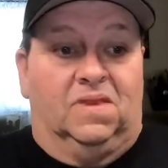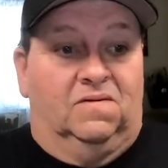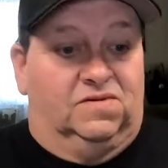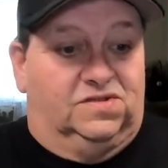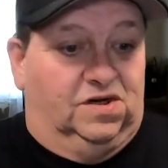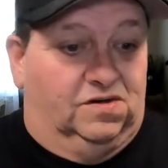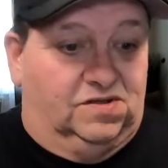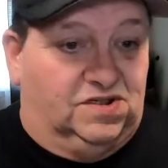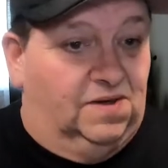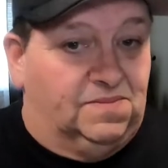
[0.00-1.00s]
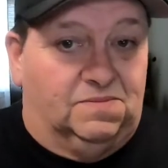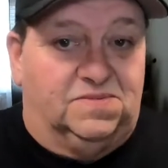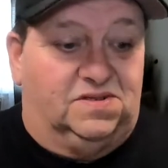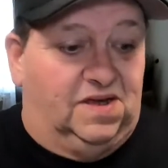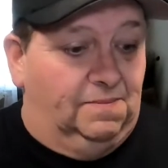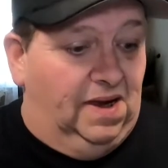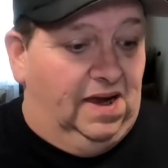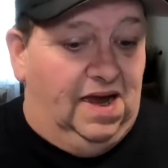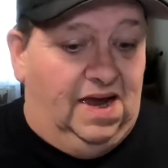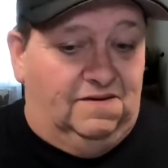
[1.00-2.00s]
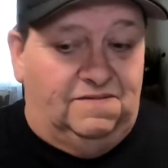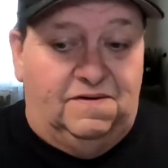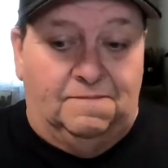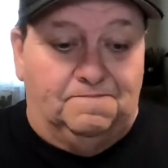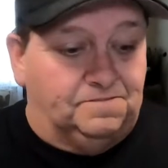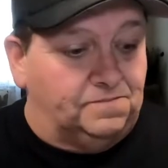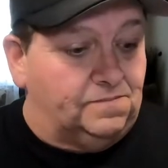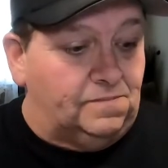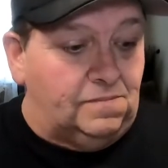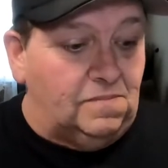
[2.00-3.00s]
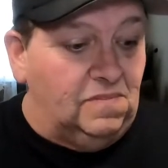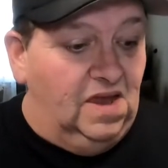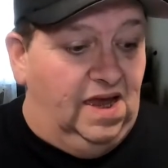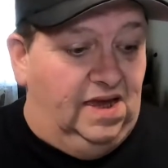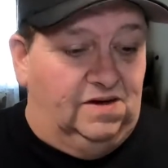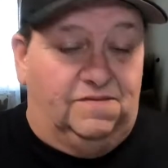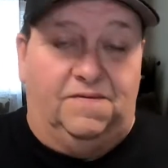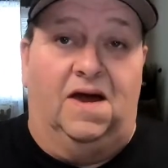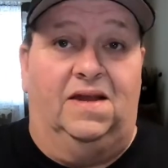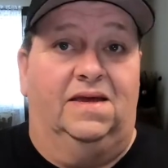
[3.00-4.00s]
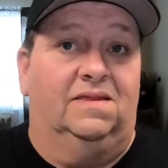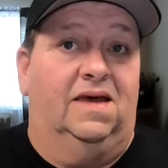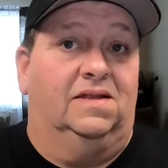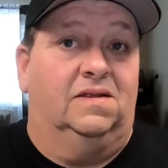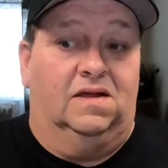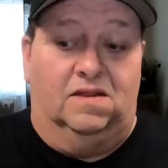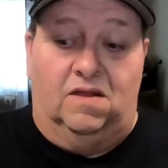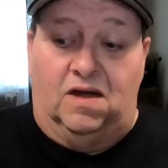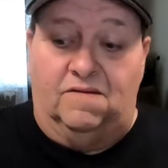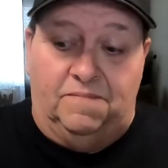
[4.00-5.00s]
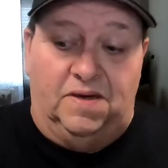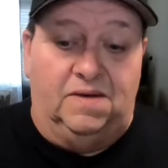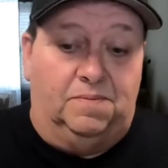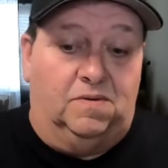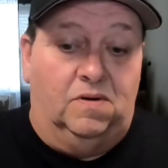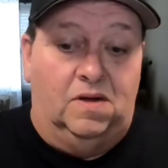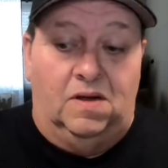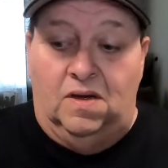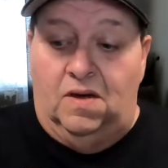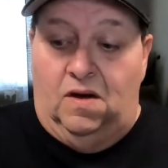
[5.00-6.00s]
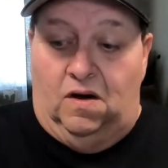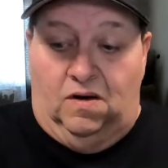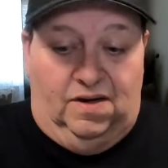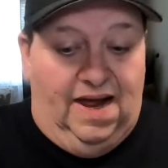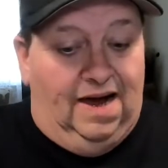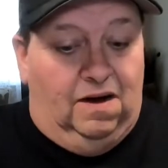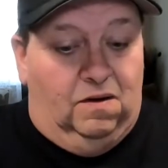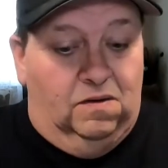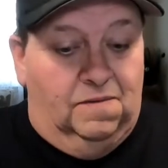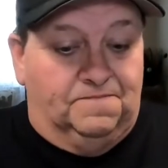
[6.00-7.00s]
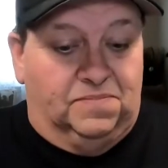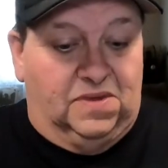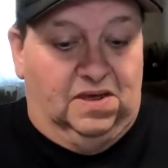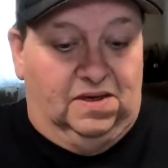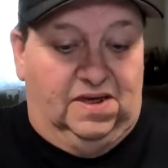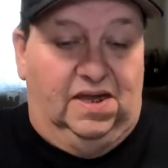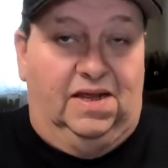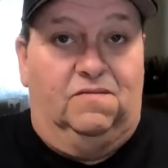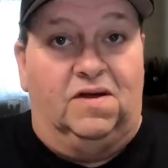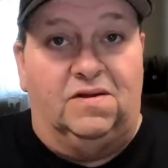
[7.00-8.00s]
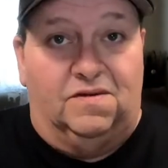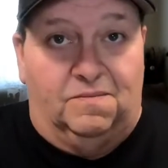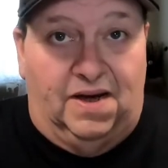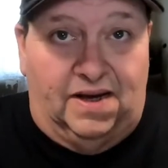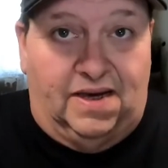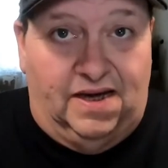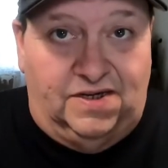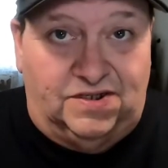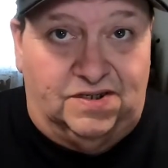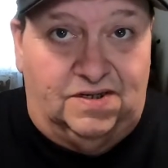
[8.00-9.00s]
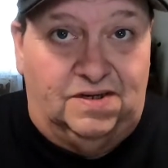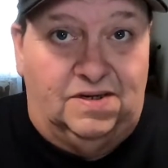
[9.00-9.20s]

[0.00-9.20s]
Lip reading: for certain symptoms that they may have, and they're finding that a lot of people are now getting rid of their medication